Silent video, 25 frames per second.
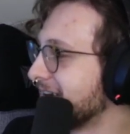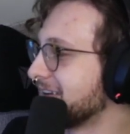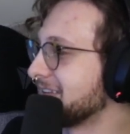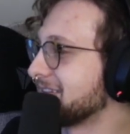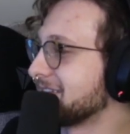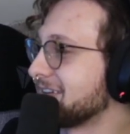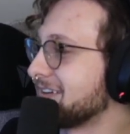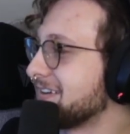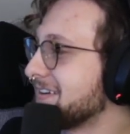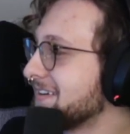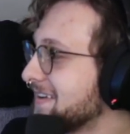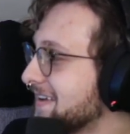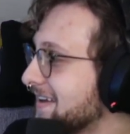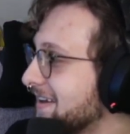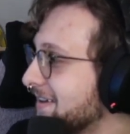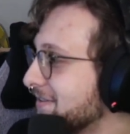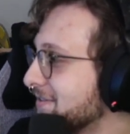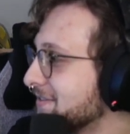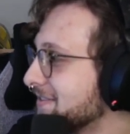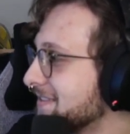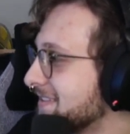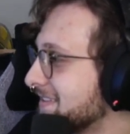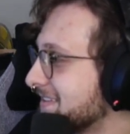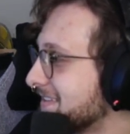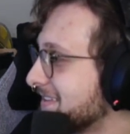Sorry. I
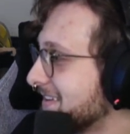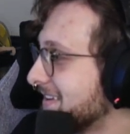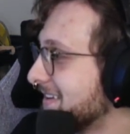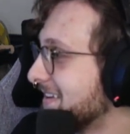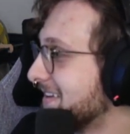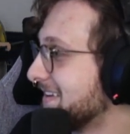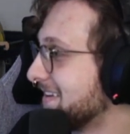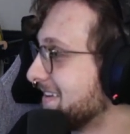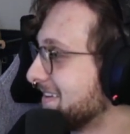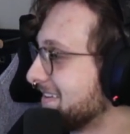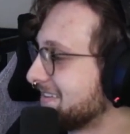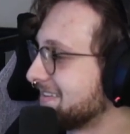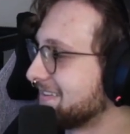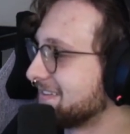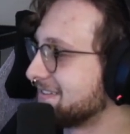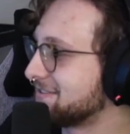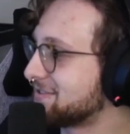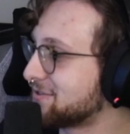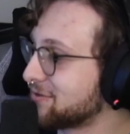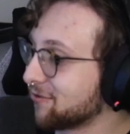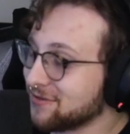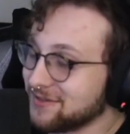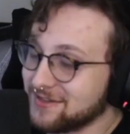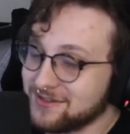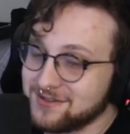was
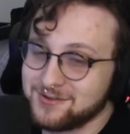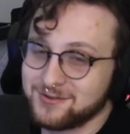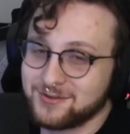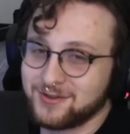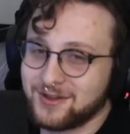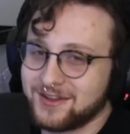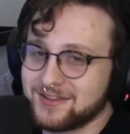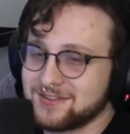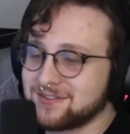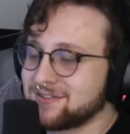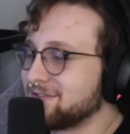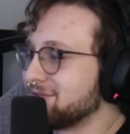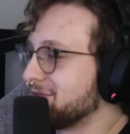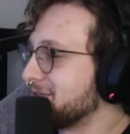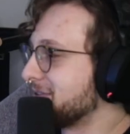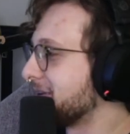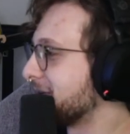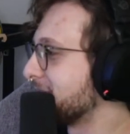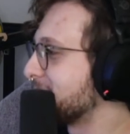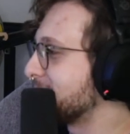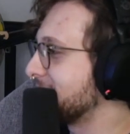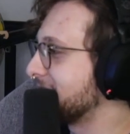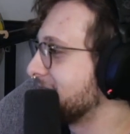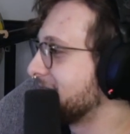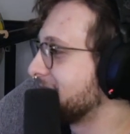Julian. You lost your
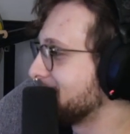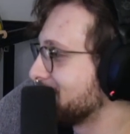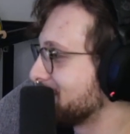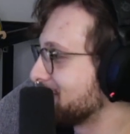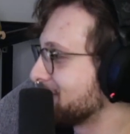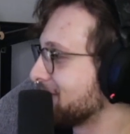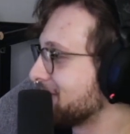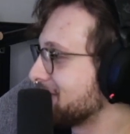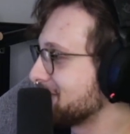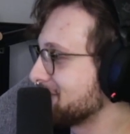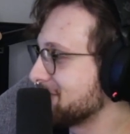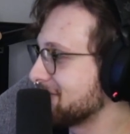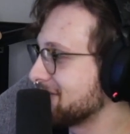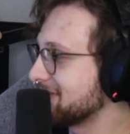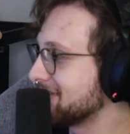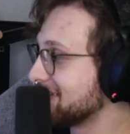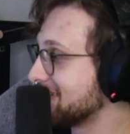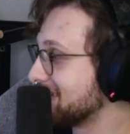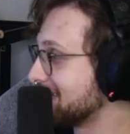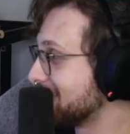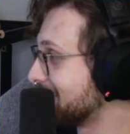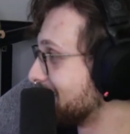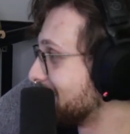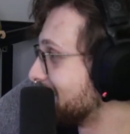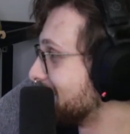VIP. Sorry, man.
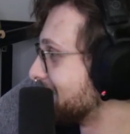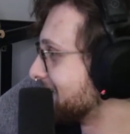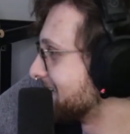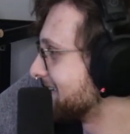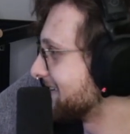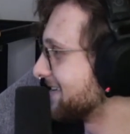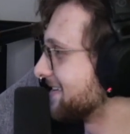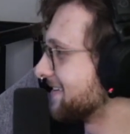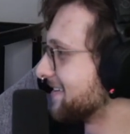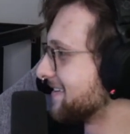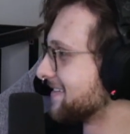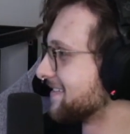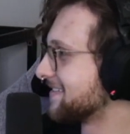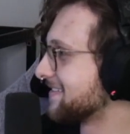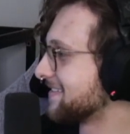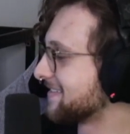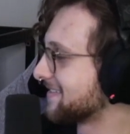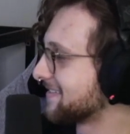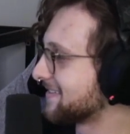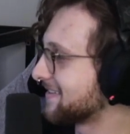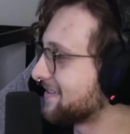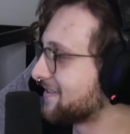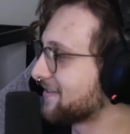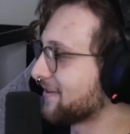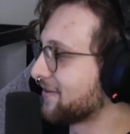
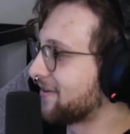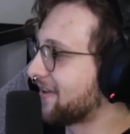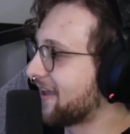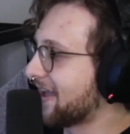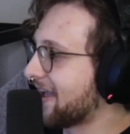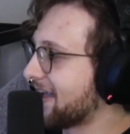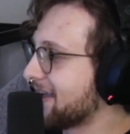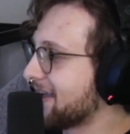It's okay.